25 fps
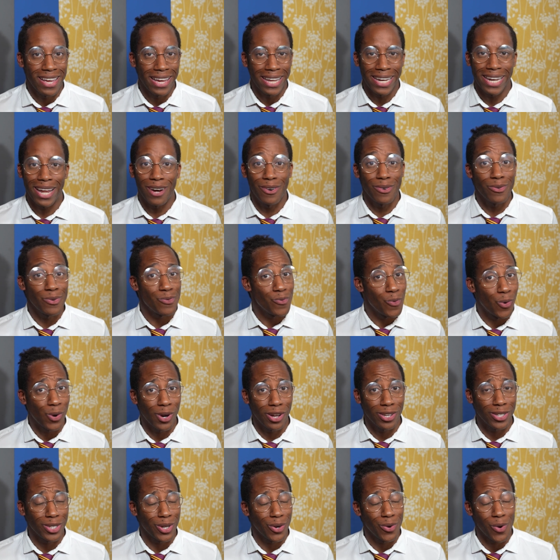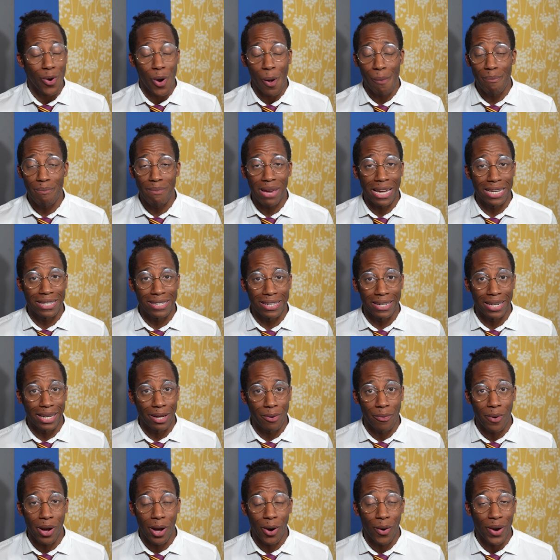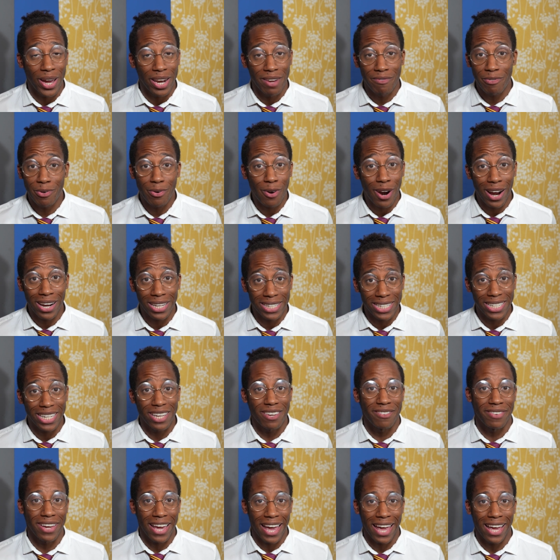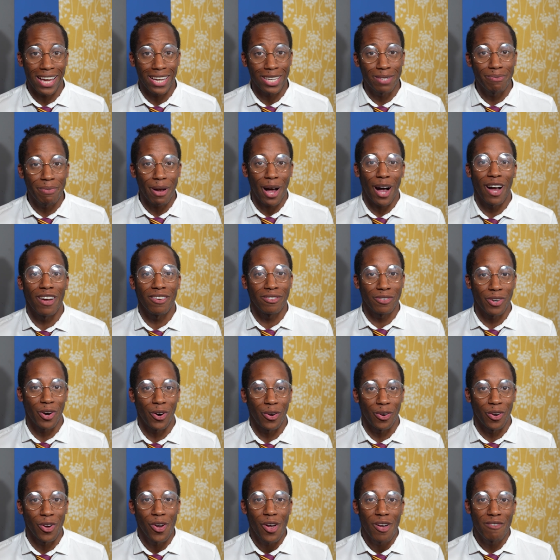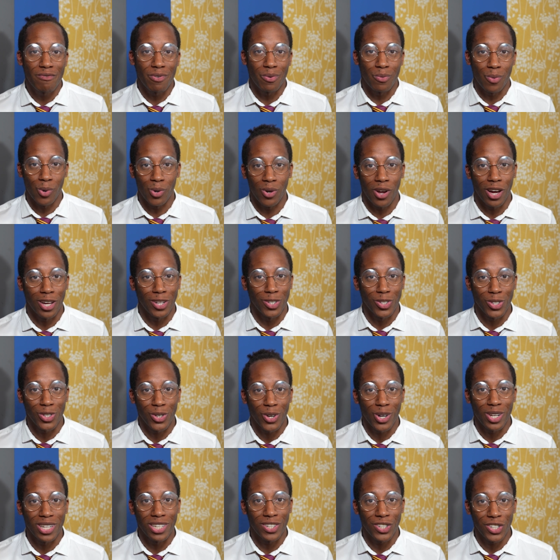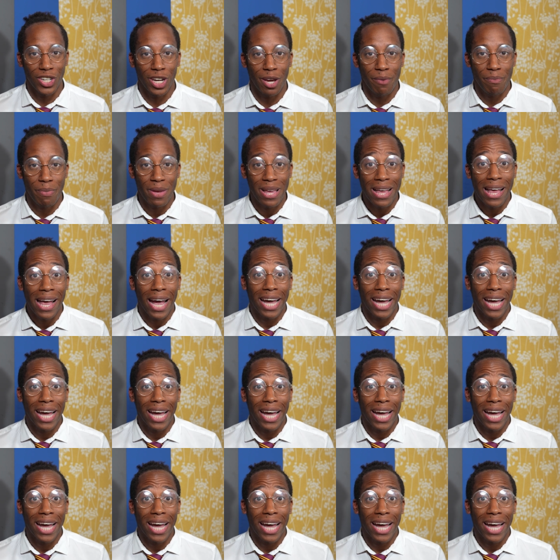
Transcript: Now, walnuts go amazingly well in a variety of cakes, but I've gone for walnut and chocolate chip,